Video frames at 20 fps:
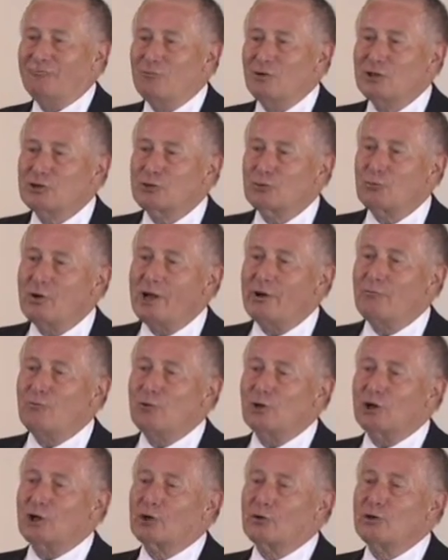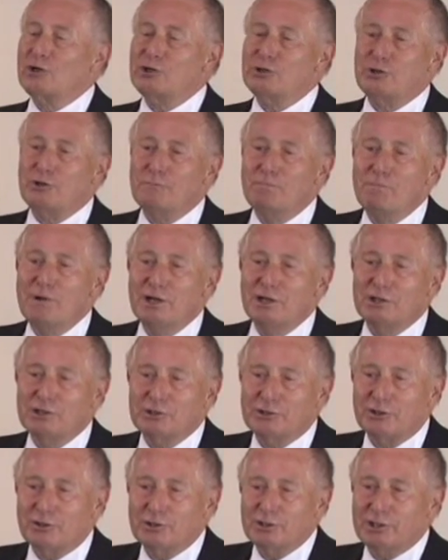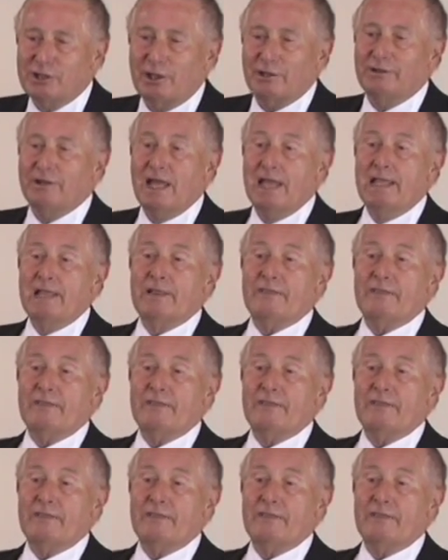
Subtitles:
once read where a Christian minister said,